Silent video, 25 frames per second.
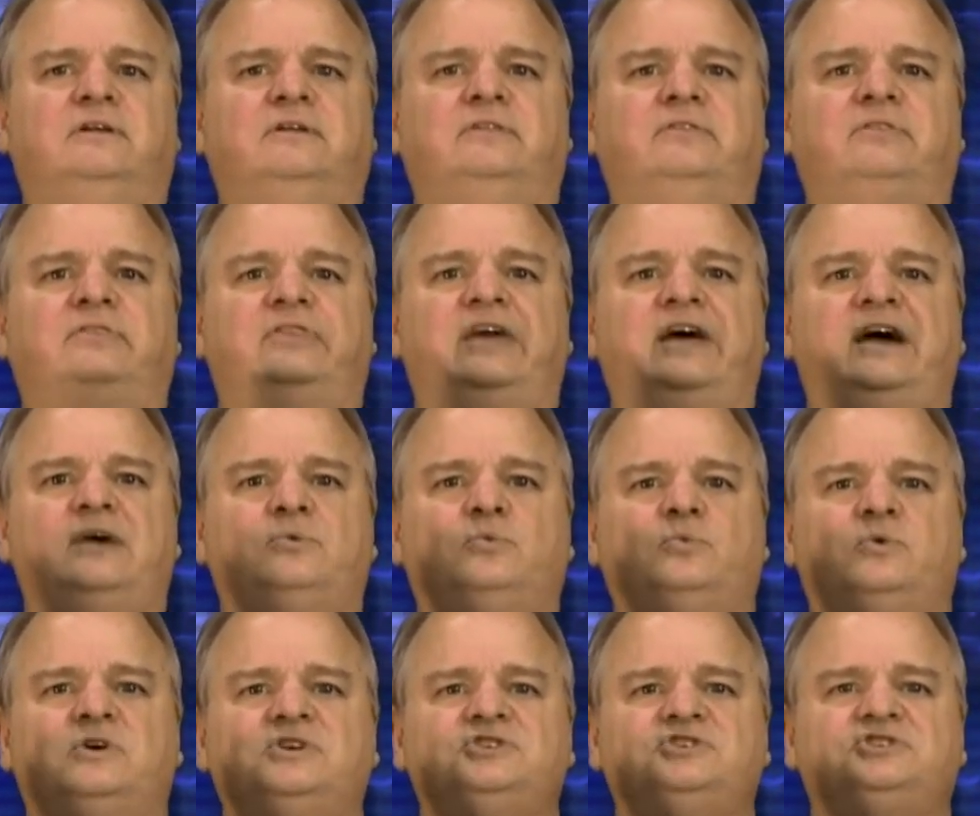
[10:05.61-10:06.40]
that
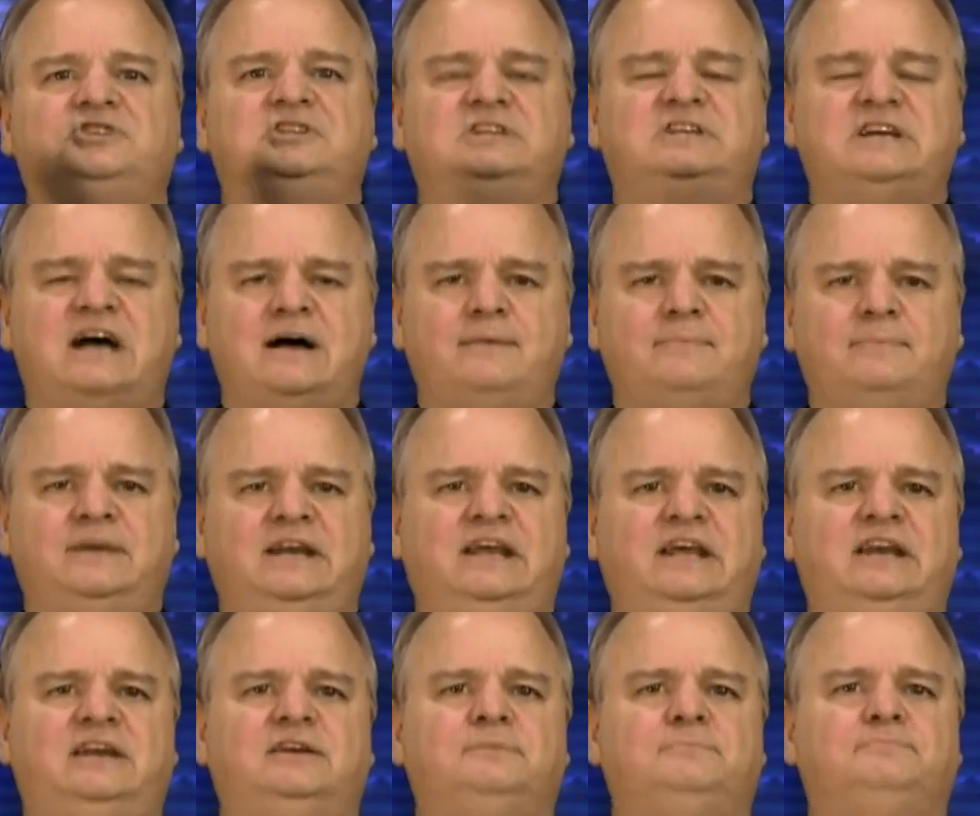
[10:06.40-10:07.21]
was
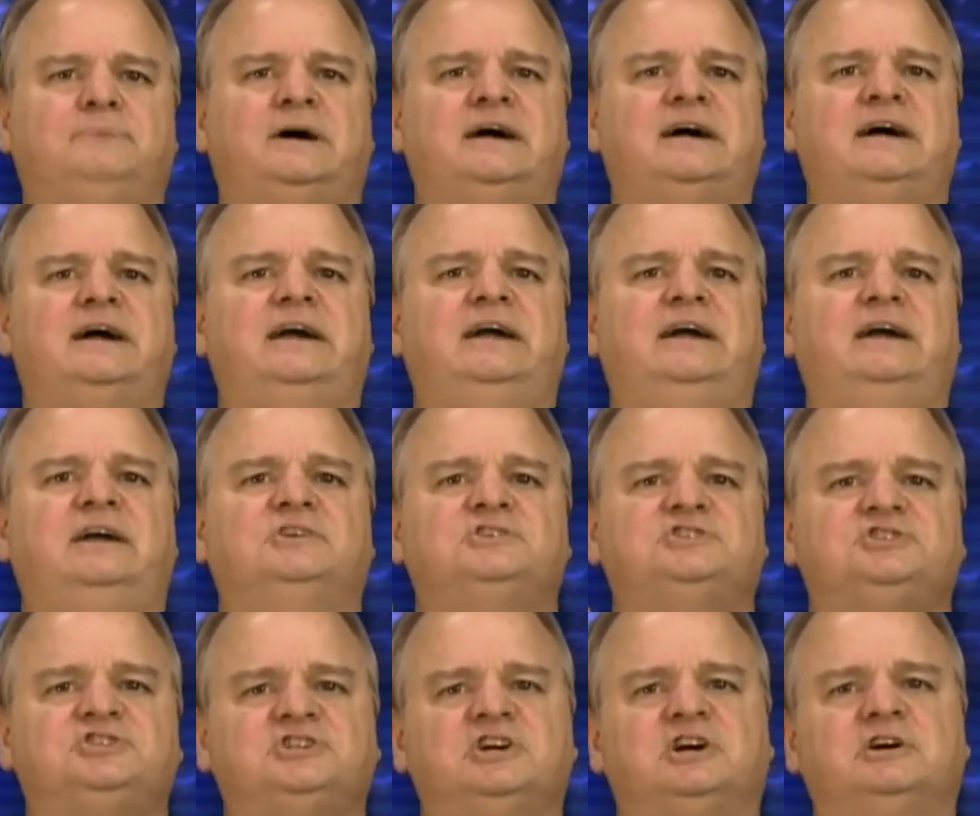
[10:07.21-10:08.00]
dominated by
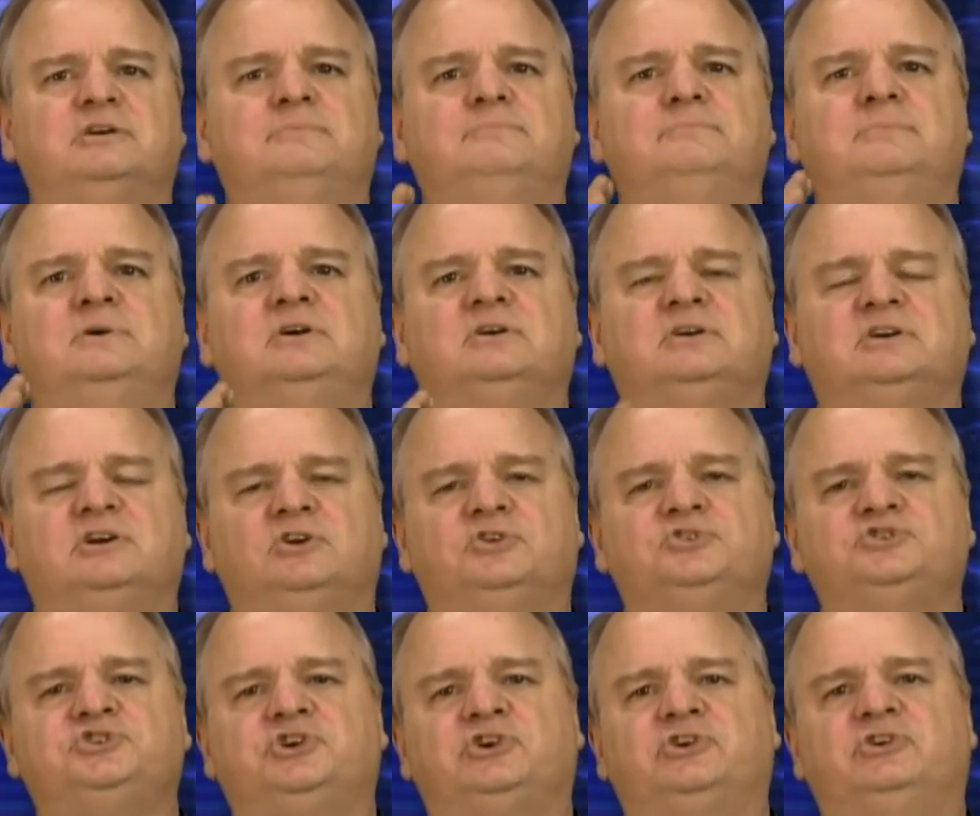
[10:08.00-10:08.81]
some
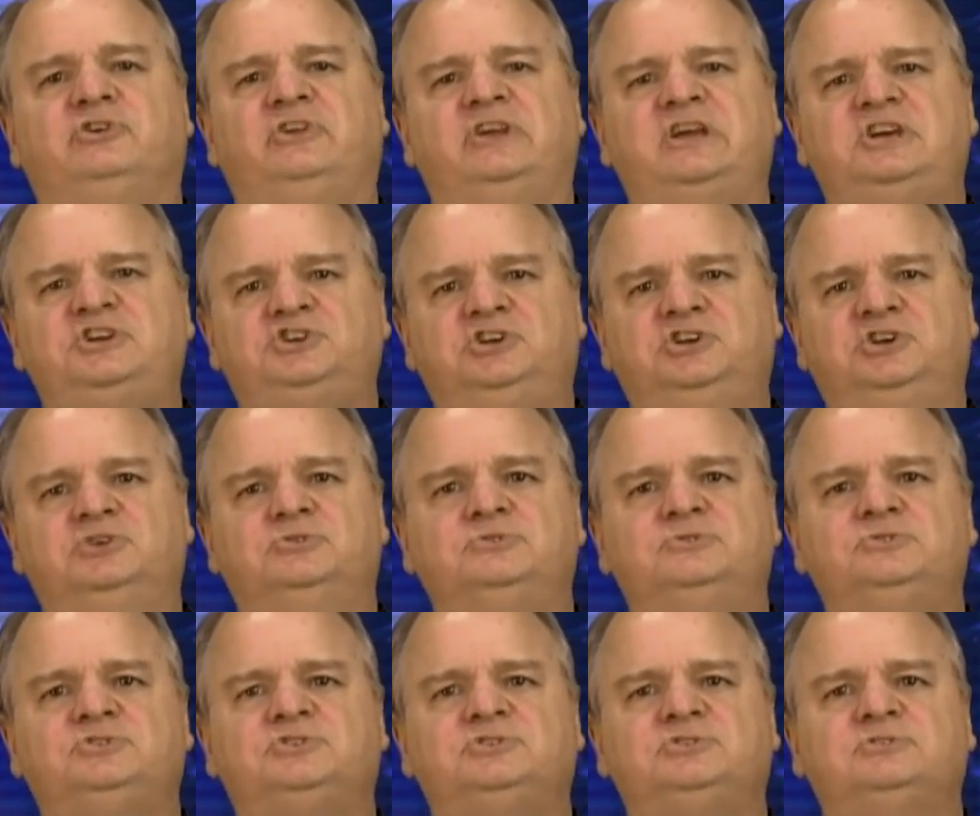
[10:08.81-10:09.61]
cultural
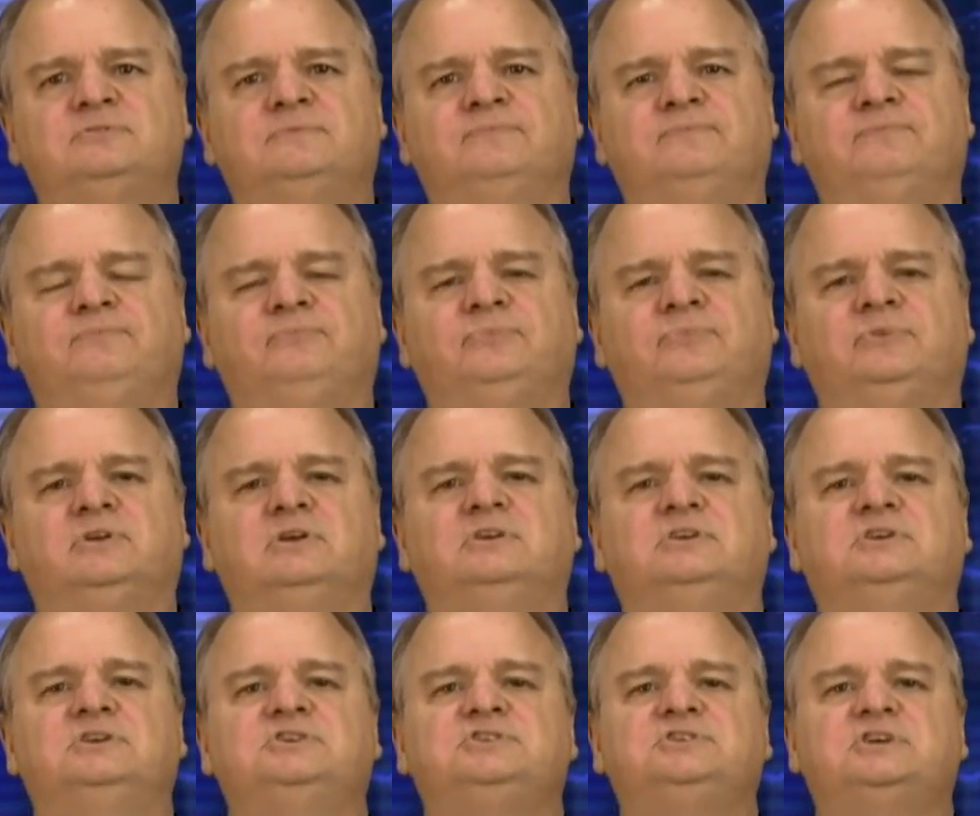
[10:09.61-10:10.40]
issues
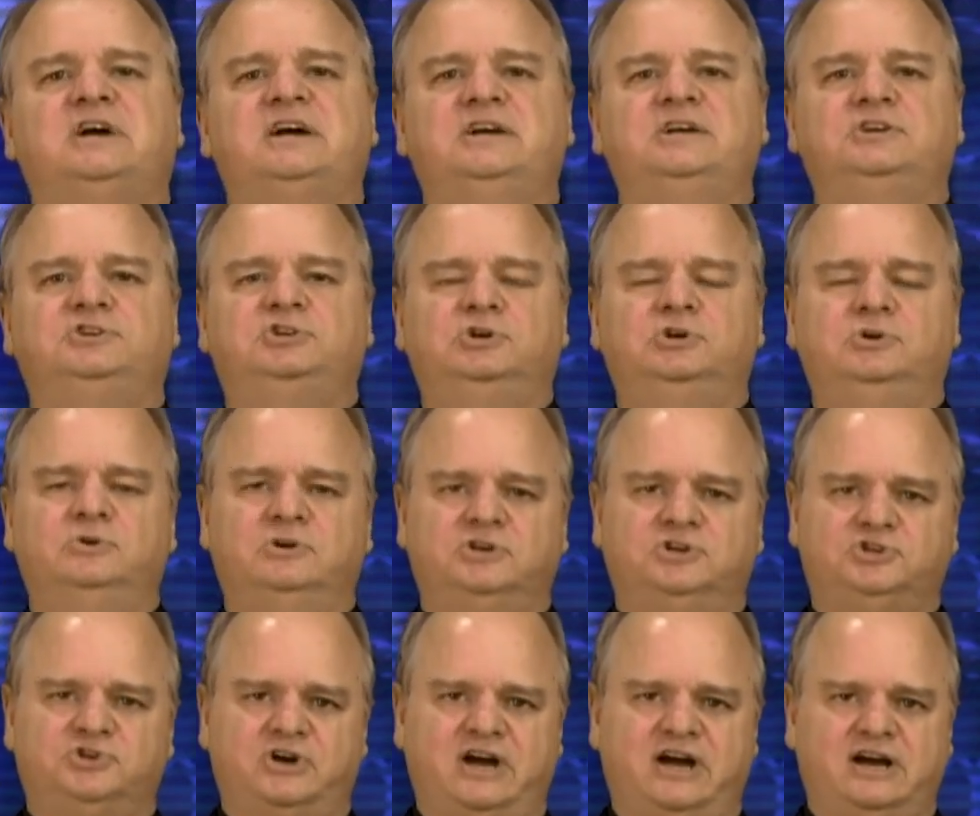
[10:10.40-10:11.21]
designed to
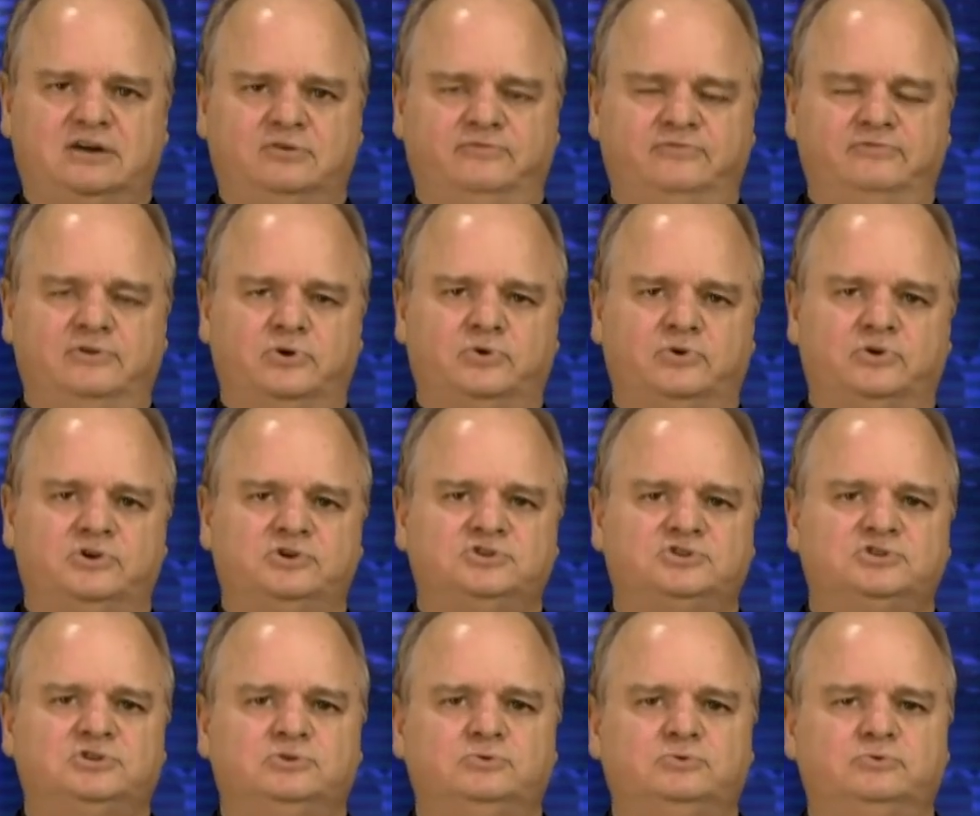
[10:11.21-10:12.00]
attract
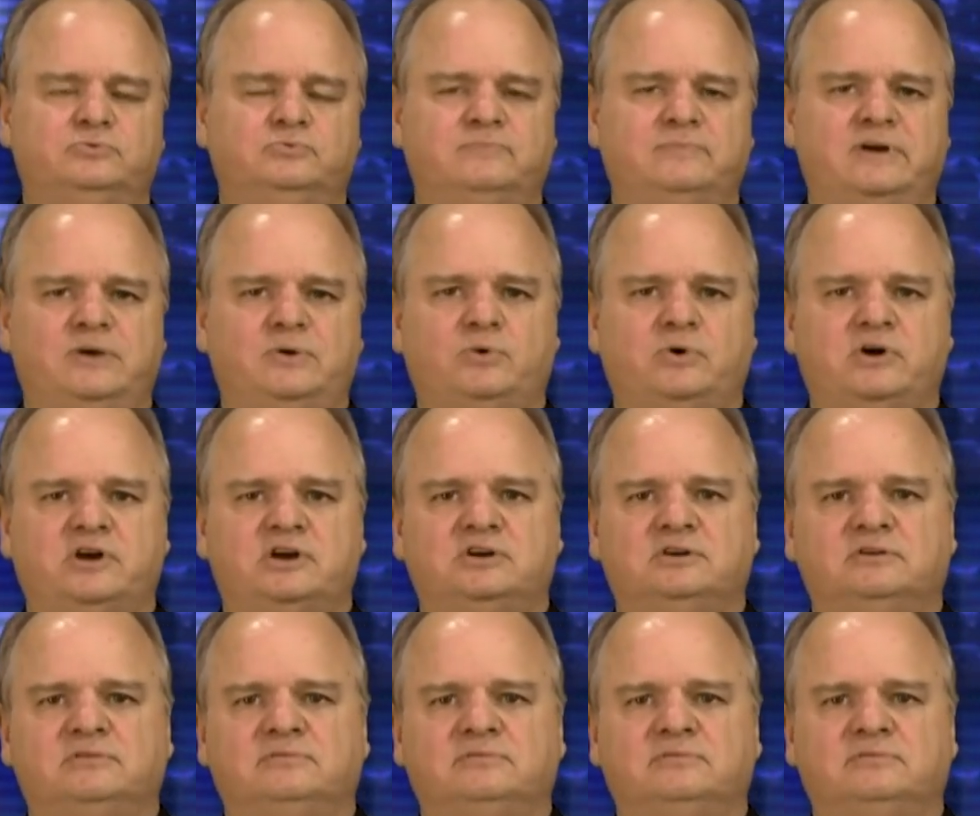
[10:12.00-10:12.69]
voters who may want to